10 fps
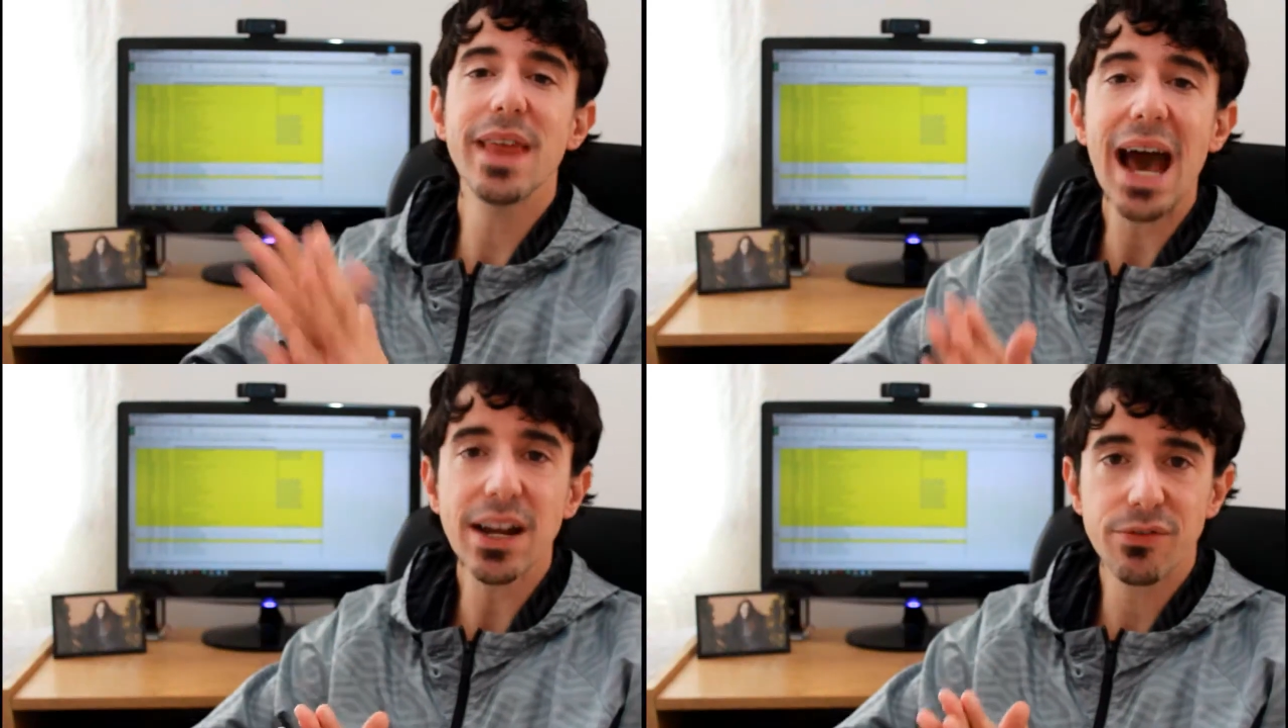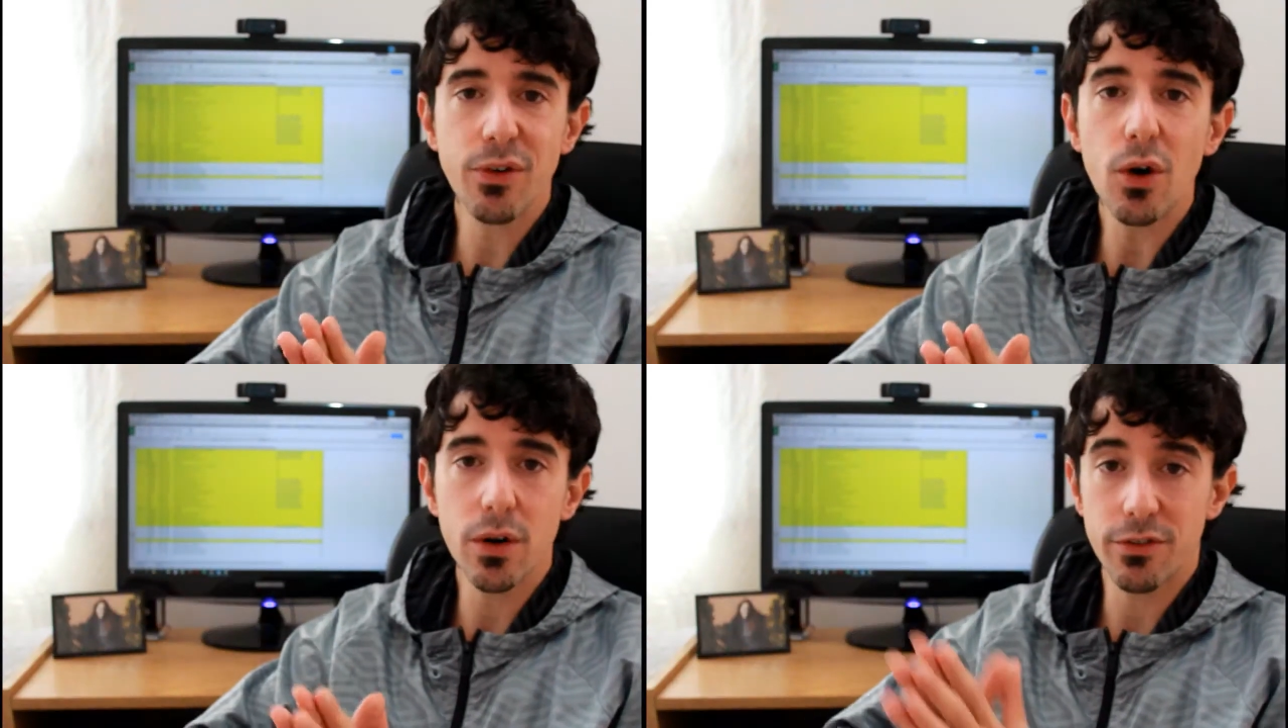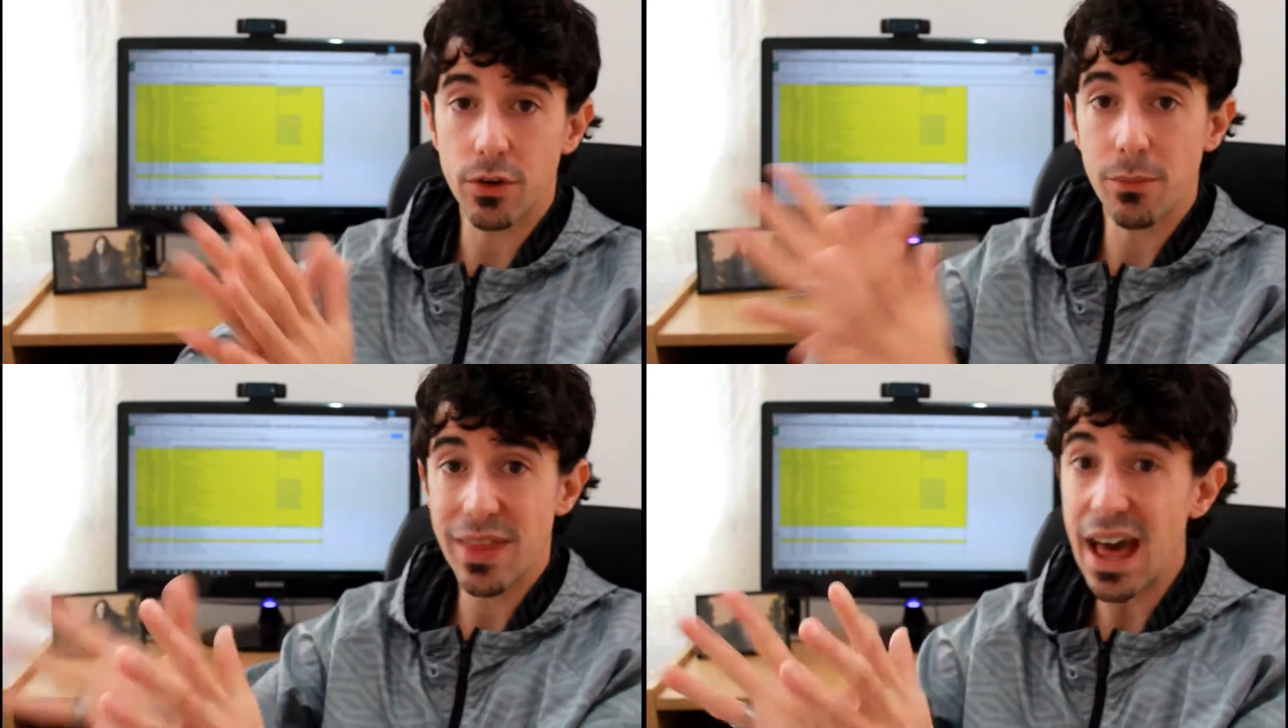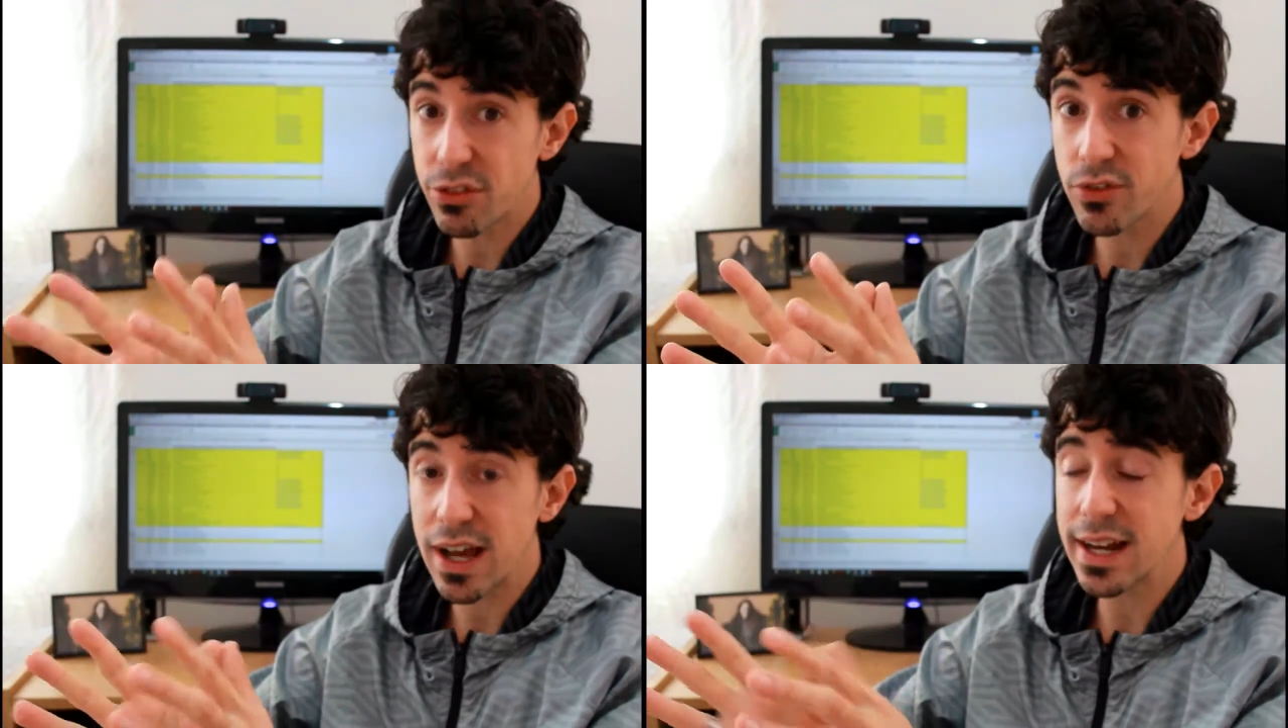
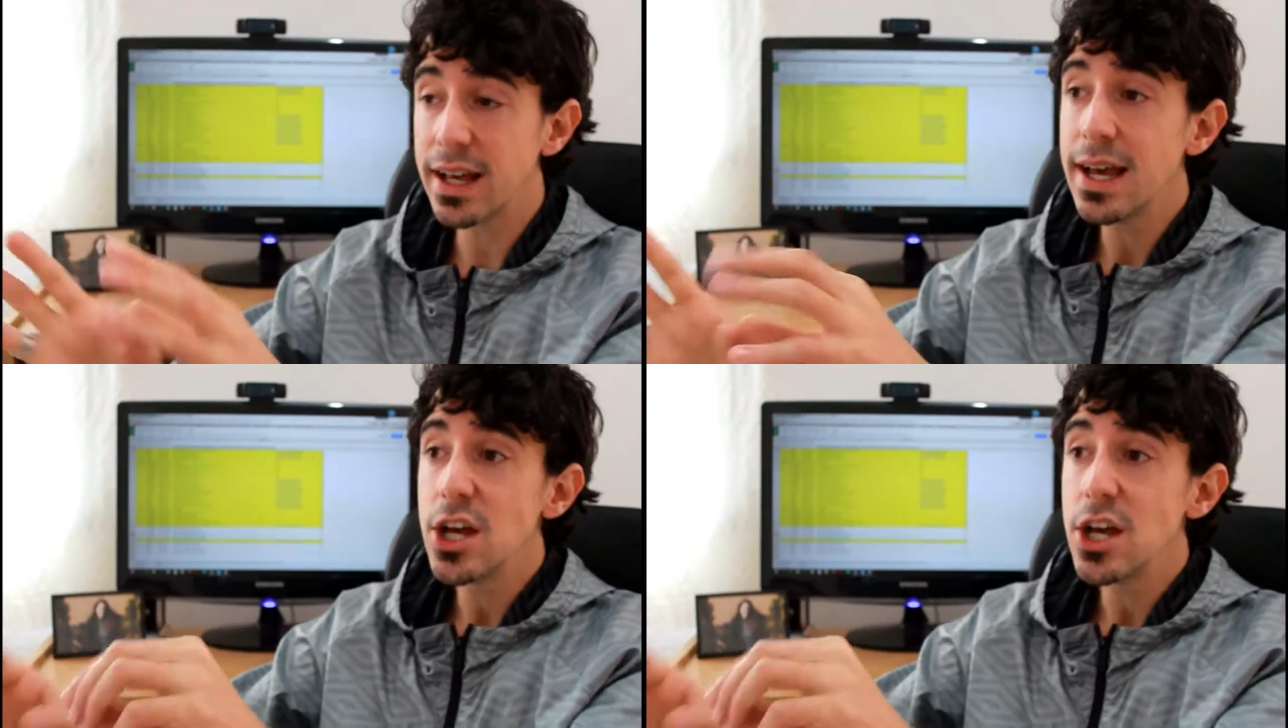that thread